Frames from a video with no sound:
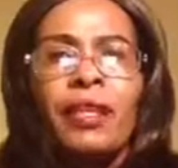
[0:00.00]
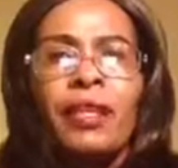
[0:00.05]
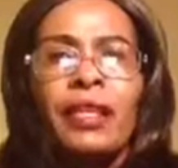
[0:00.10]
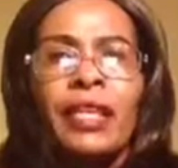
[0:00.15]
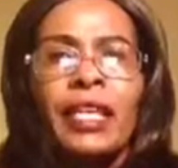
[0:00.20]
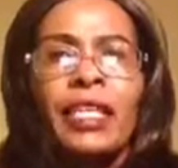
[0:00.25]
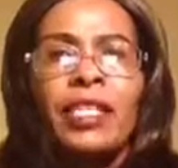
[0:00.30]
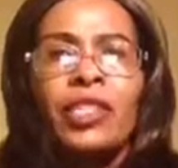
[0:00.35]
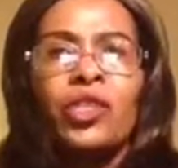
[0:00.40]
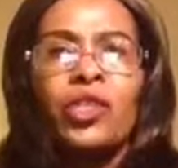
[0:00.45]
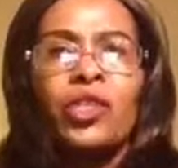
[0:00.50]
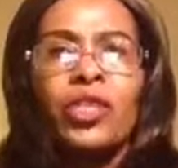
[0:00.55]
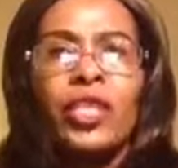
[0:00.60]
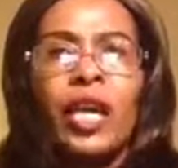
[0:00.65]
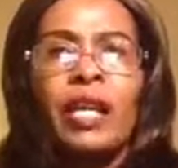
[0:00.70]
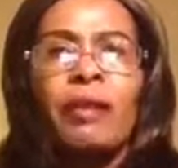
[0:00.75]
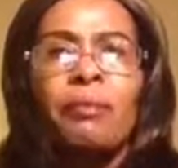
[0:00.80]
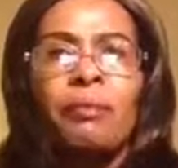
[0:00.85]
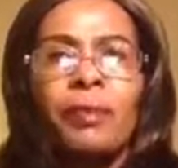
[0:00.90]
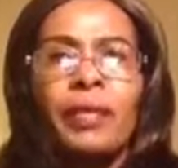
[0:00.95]
This
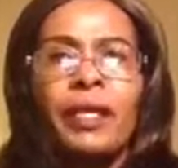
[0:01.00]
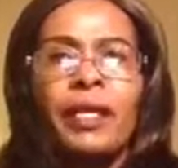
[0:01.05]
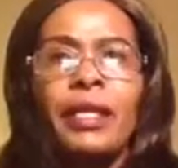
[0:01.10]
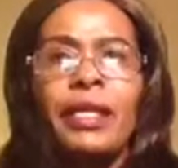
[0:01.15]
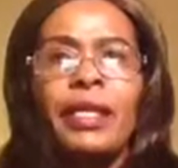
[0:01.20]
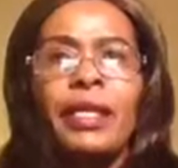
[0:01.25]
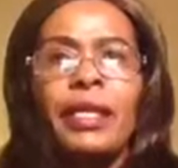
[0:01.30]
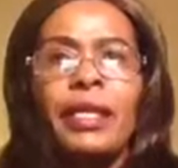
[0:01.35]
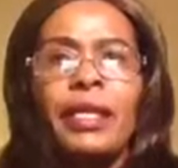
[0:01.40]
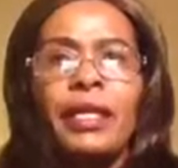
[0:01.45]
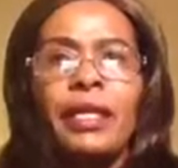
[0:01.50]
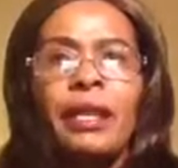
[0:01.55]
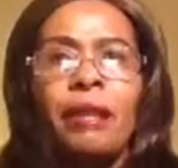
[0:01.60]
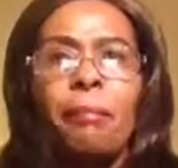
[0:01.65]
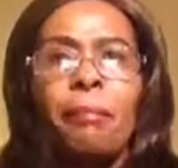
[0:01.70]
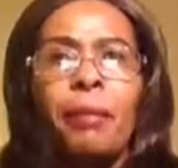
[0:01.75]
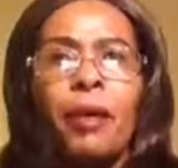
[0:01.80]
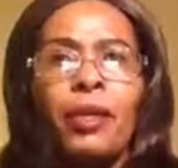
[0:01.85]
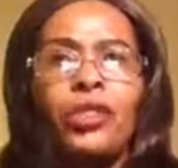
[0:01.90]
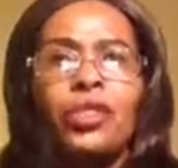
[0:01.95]
shall be the
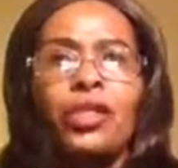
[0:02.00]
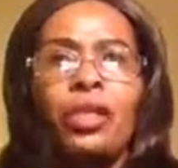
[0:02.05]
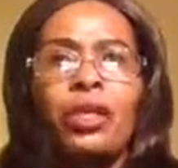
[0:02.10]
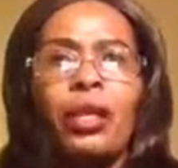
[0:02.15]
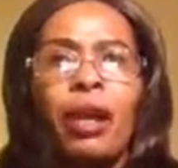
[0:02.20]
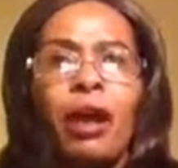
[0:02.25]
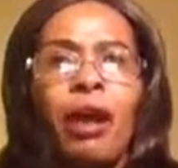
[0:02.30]
portion